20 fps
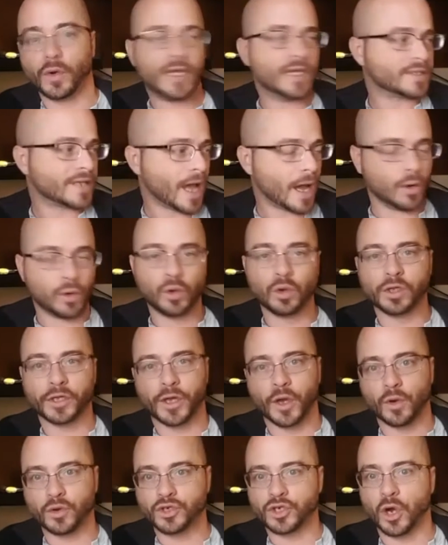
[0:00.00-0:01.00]
he's got
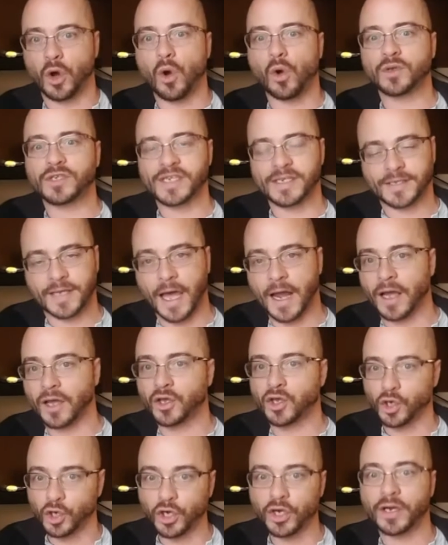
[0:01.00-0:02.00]
Julio Jones. He's got a
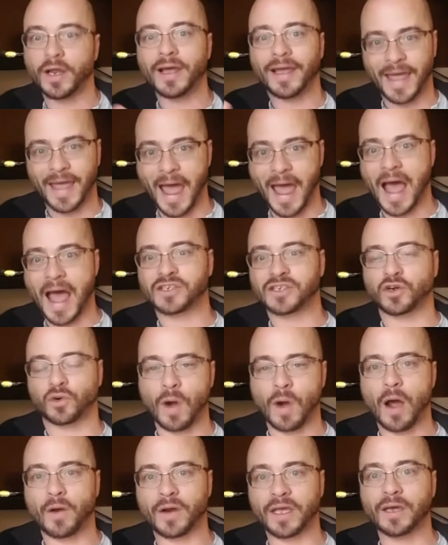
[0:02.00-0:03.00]
good cast
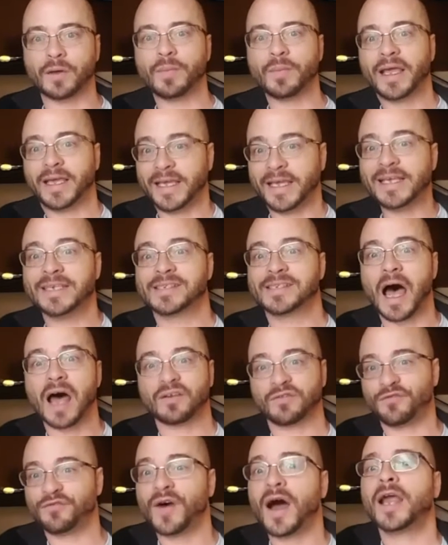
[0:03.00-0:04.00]
around him. He's
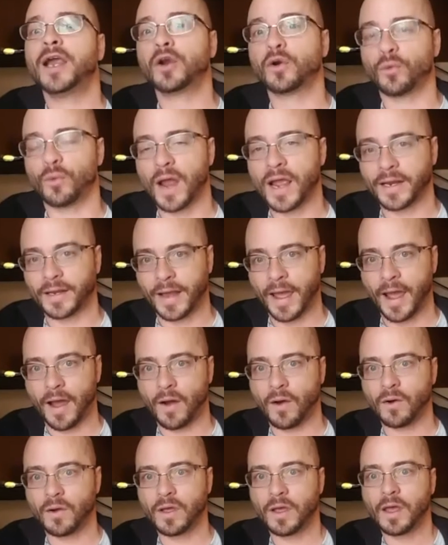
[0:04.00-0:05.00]
on fire right
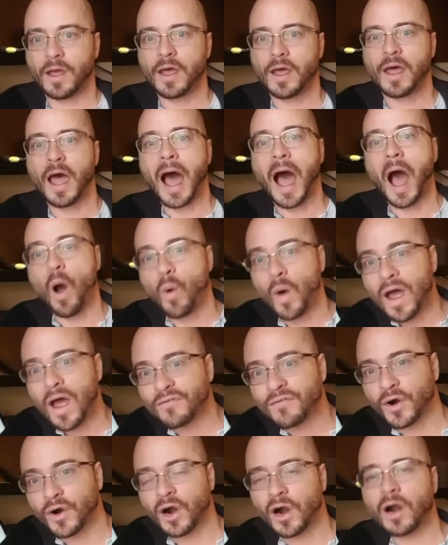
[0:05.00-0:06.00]
now.
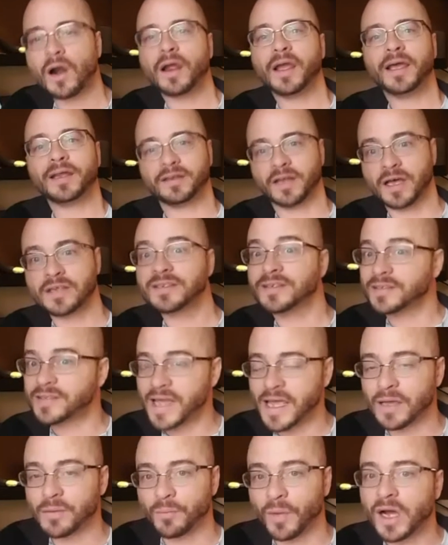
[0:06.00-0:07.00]
However, it doesn't
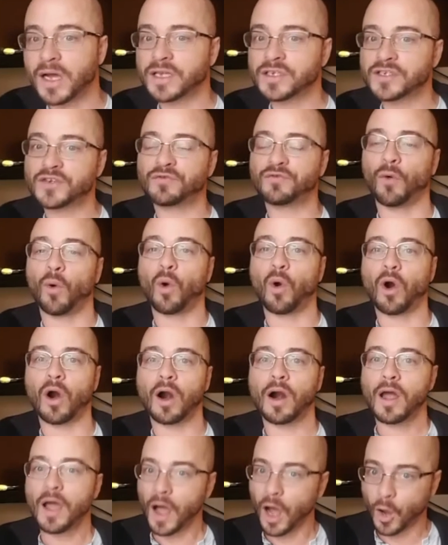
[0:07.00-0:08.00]
take much
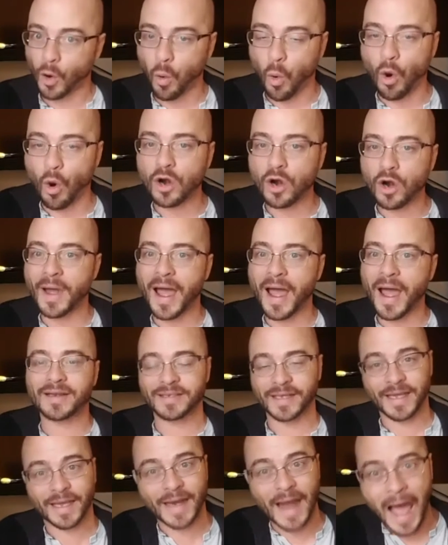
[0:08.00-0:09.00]
for a quarterback
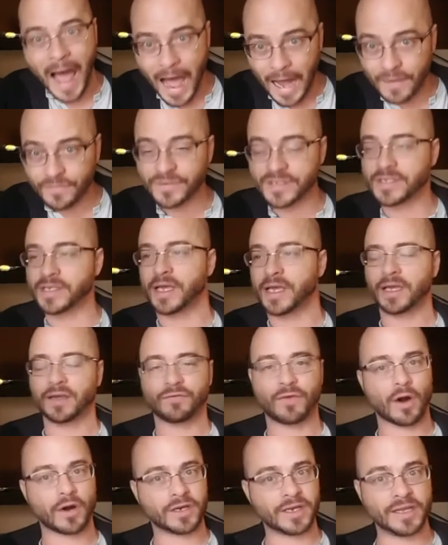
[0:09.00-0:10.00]
to get out of sync.
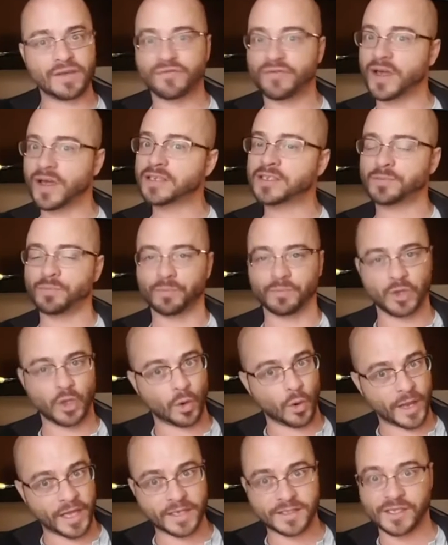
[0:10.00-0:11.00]
If our defense,
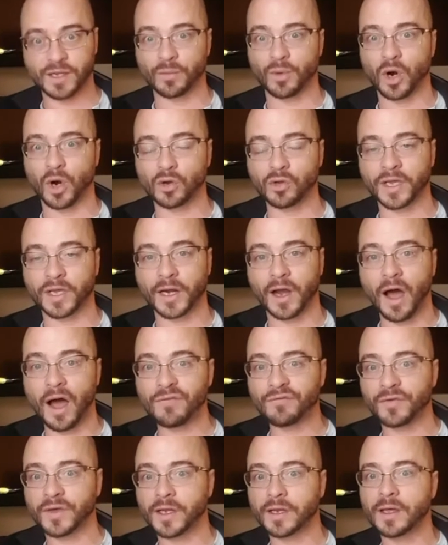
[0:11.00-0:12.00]
hits him early and
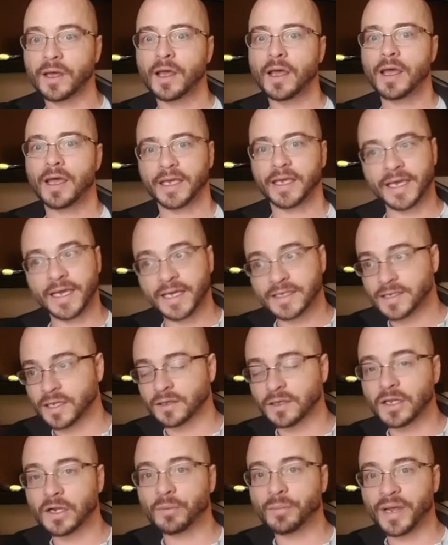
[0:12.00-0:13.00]
often, he gets a
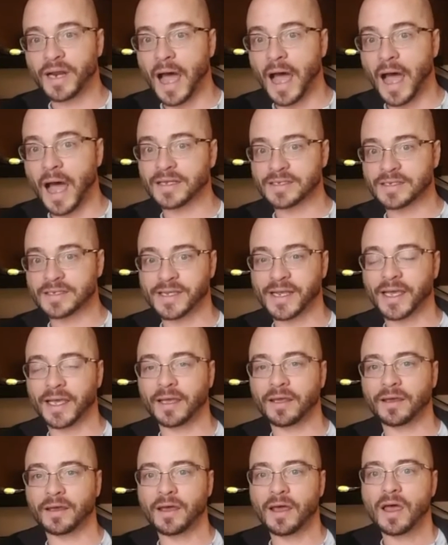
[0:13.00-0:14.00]
little bit out of
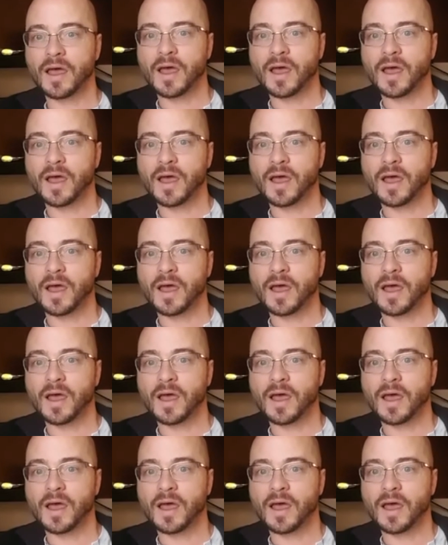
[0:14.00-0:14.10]
sync.